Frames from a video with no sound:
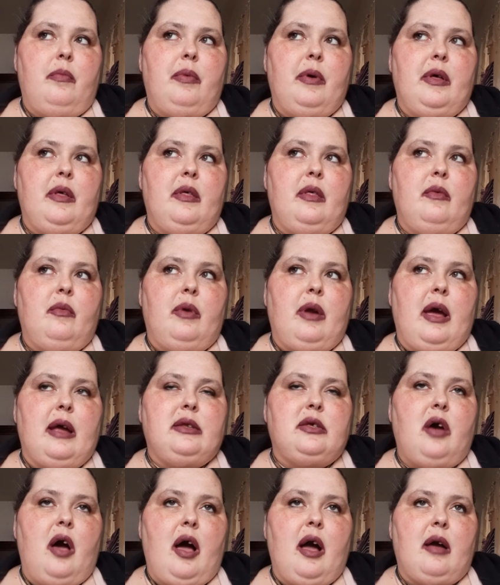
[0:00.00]
but when I
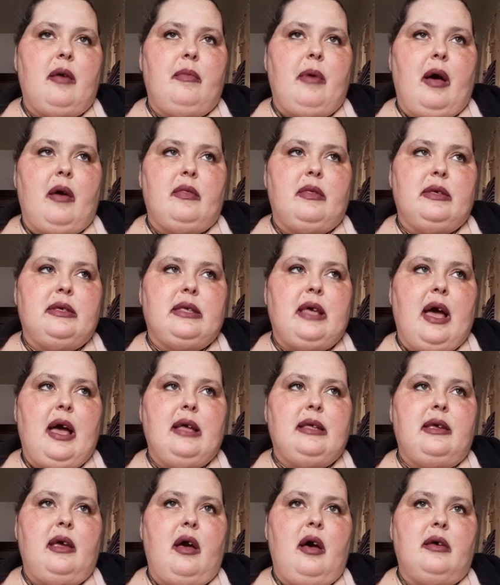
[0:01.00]
talk about the
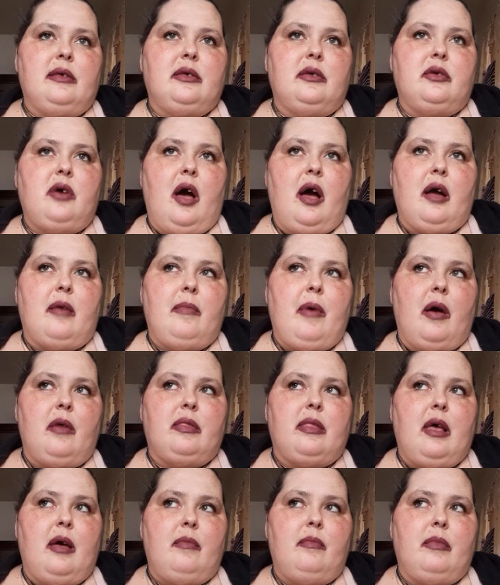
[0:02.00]
side, I also talk about
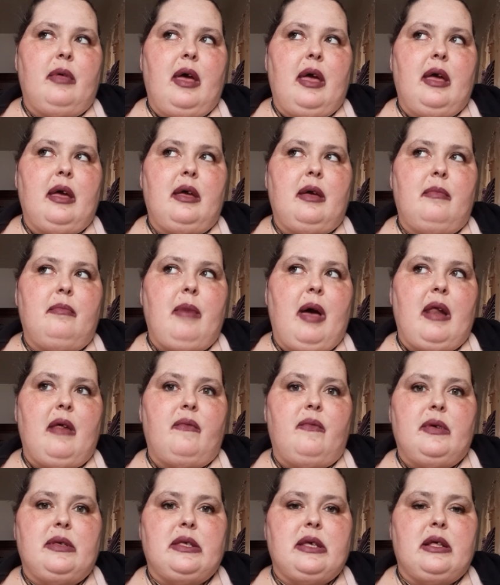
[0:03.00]
them like
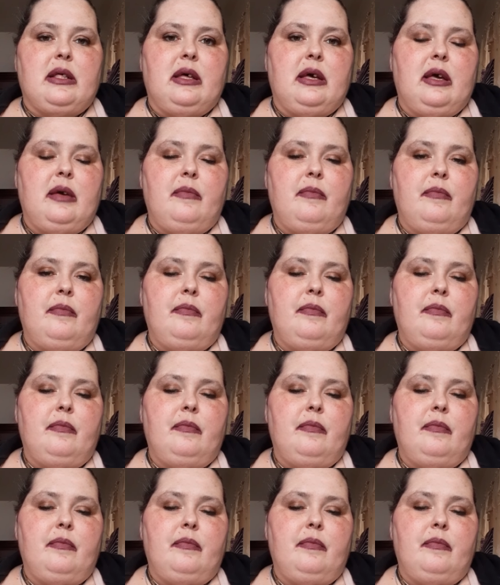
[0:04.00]
metaphysically.